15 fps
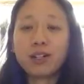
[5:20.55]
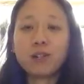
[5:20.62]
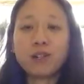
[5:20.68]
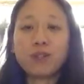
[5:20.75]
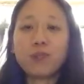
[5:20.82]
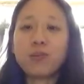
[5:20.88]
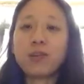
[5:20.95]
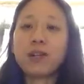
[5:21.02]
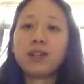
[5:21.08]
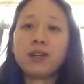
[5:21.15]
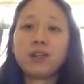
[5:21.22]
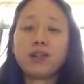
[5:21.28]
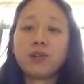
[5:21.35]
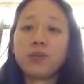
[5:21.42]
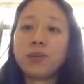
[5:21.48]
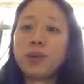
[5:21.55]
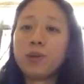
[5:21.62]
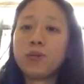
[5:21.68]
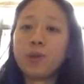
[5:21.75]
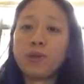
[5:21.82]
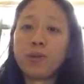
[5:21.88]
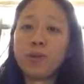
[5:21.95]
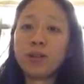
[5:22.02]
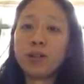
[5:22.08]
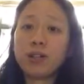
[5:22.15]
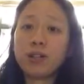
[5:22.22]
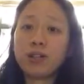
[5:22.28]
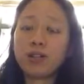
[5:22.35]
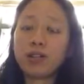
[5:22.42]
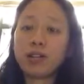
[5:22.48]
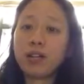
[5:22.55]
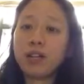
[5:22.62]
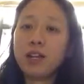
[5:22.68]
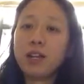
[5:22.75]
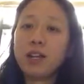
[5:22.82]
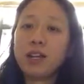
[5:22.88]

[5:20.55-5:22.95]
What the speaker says: consuming and consuming when we realize that,